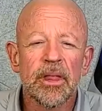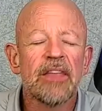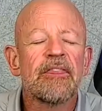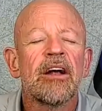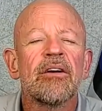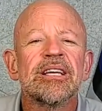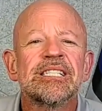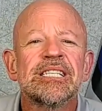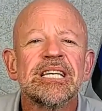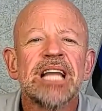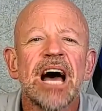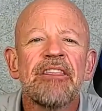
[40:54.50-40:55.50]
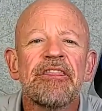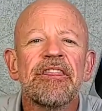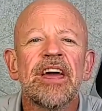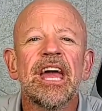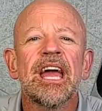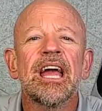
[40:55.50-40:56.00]
There is
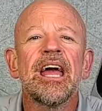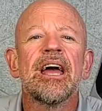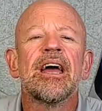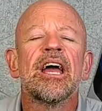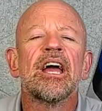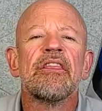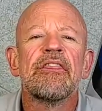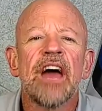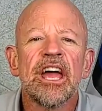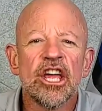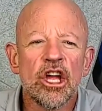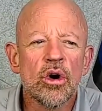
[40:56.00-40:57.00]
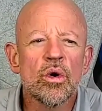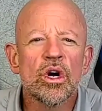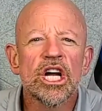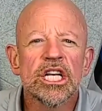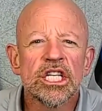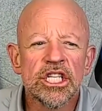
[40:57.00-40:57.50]
nothing that you
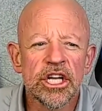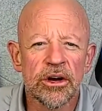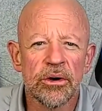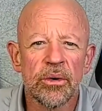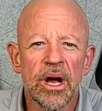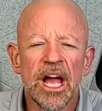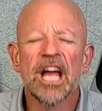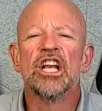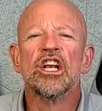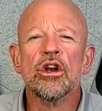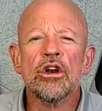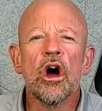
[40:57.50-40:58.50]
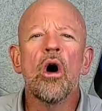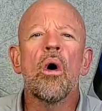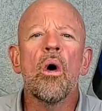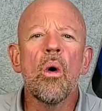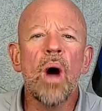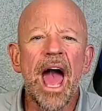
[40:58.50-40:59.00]
could do,
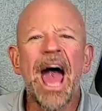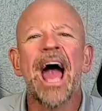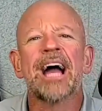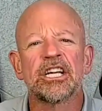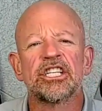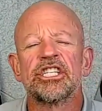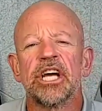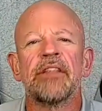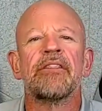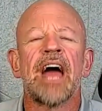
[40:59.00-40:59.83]
no action